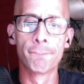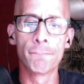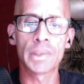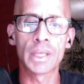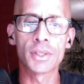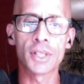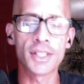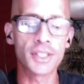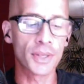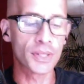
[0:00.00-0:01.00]
There was
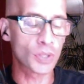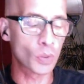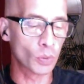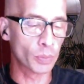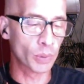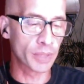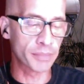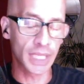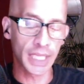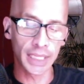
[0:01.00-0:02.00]
also a school board
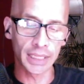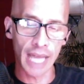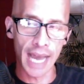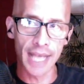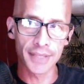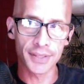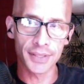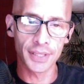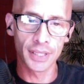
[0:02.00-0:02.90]
meeting last